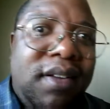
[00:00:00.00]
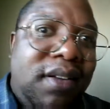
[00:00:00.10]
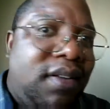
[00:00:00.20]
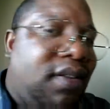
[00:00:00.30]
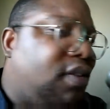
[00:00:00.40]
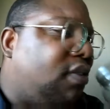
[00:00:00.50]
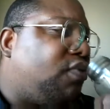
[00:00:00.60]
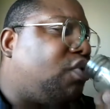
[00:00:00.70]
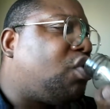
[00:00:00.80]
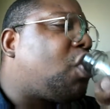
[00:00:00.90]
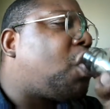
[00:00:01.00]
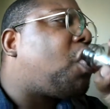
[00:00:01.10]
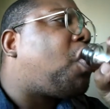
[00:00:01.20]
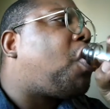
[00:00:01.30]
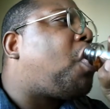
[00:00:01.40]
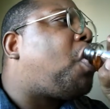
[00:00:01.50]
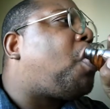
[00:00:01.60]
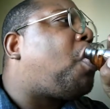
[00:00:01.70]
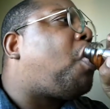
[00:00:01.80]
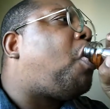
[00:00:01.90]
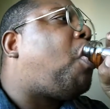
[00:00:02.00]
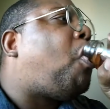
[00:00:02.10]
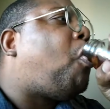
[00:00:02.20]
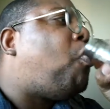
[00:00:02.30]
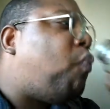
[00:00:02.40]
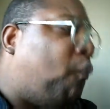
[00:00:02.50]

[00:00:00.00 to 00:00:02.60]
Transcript: (silence)